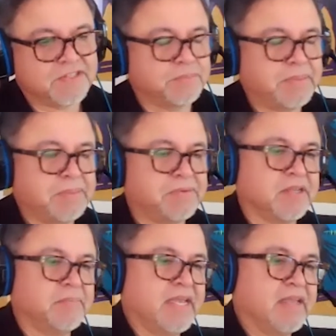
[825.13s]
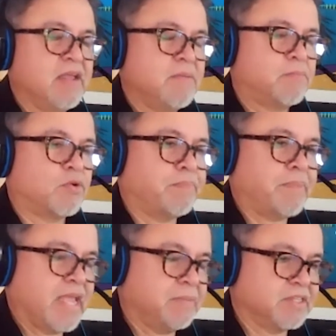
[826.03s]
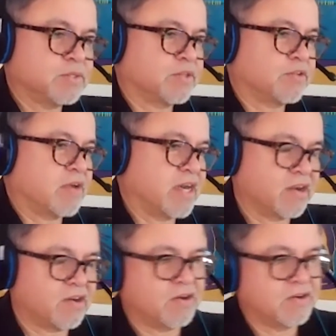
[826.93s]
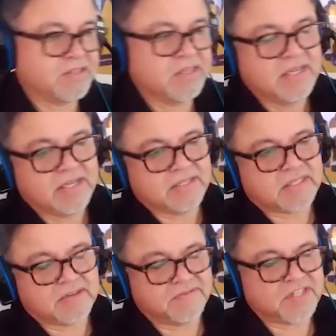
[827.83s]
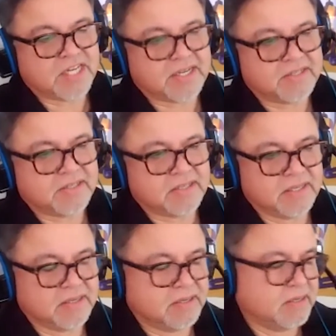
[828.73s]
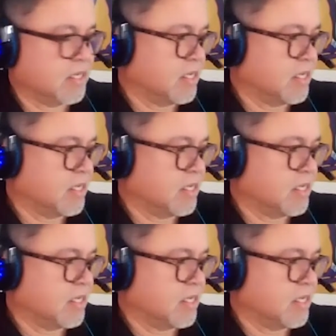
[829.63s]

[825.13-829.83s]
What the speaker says: so people can make more payments with credit cards instead of checks and